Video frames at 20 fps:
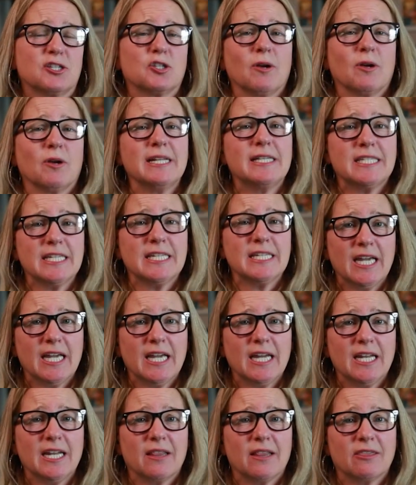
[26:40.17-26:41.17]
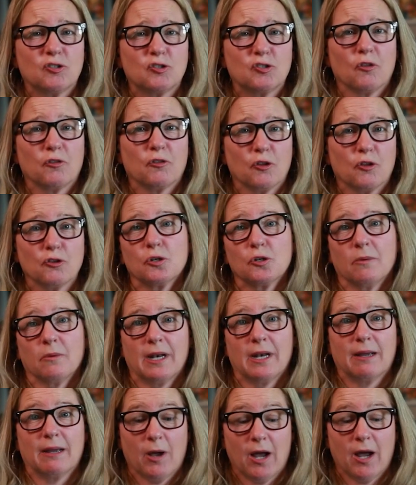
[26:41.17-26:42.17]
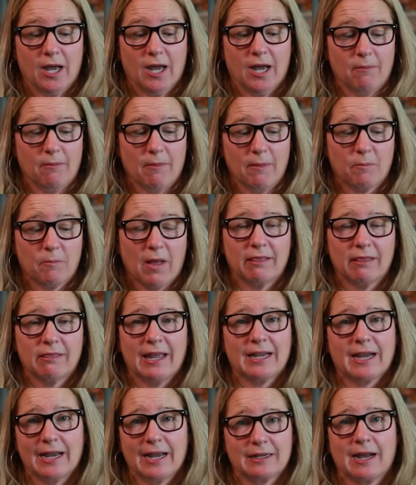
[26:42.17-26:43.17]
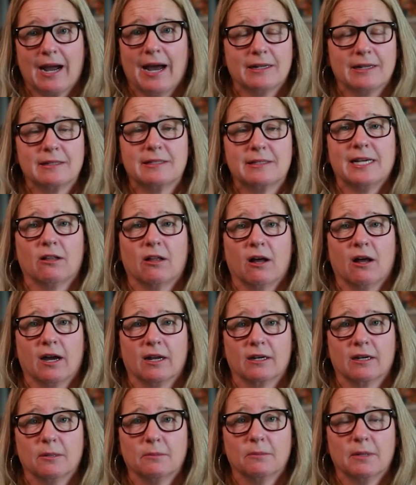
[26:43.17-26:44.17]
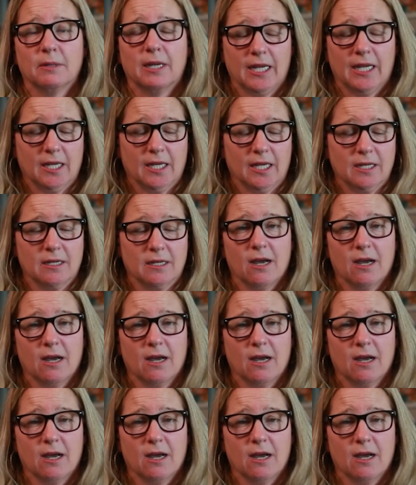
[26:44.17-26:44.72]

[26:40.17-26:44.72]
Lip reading: So I did. So those are what I bought. But I got a deal on them, and